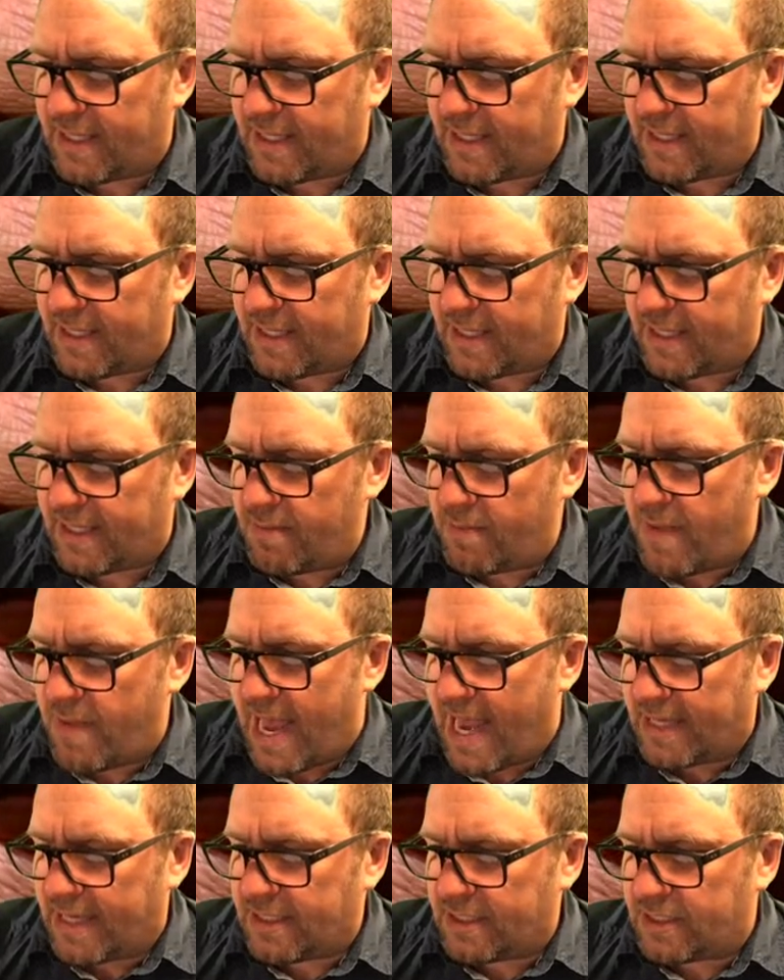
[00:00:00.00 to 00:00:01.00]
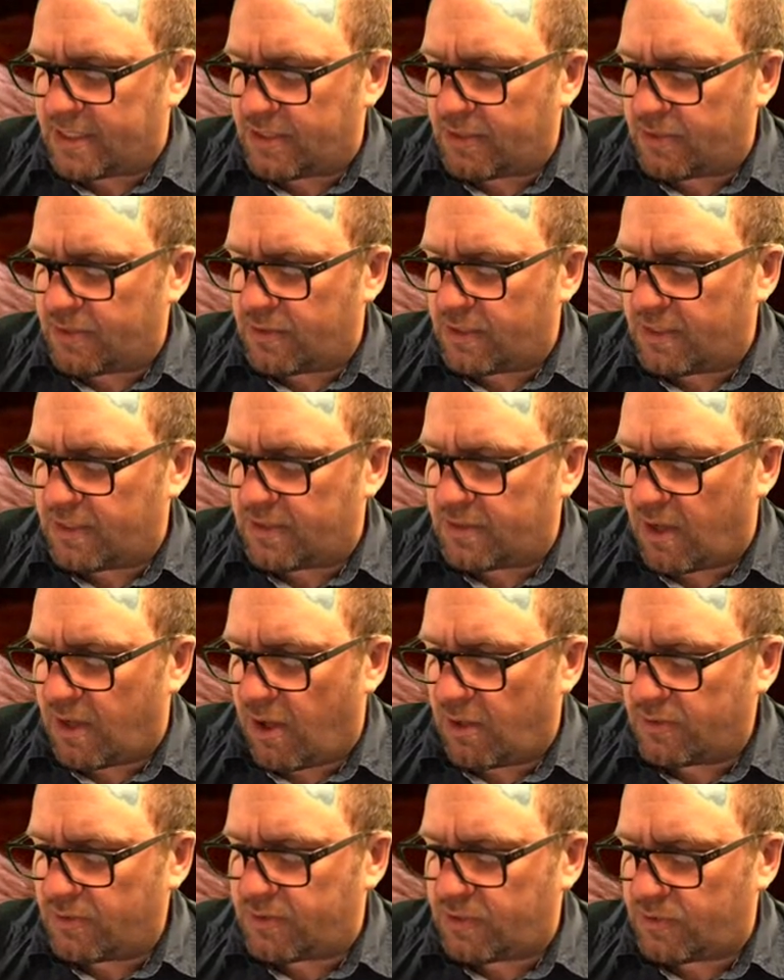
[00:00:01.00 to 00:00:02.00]
and the magnitude is
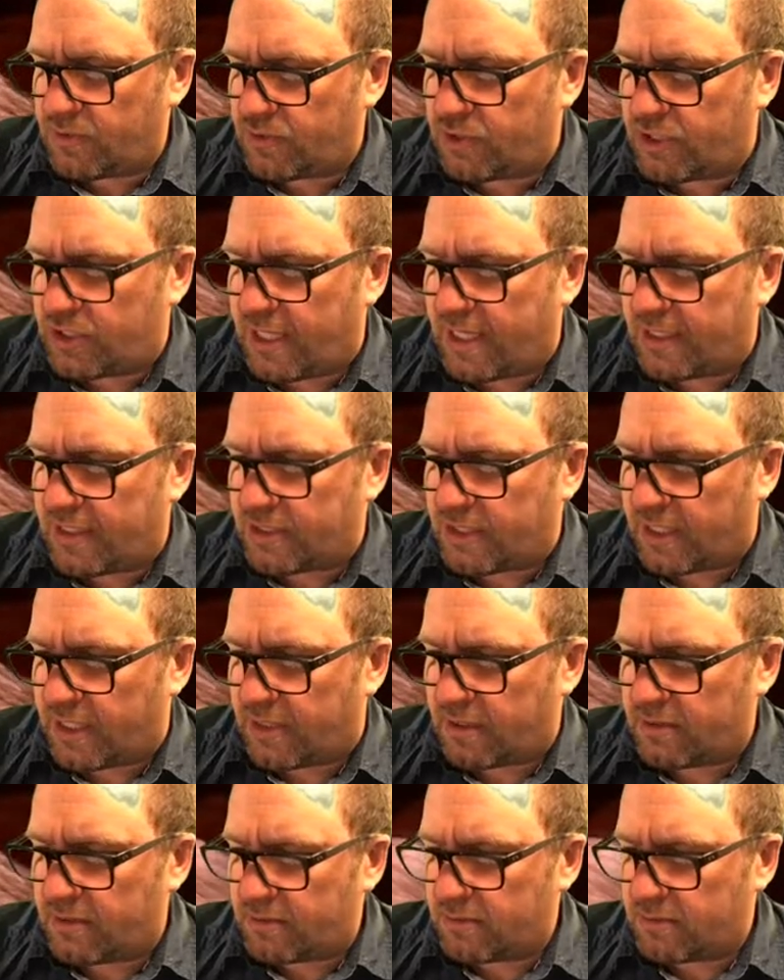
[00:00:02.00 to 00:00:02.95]
also changing.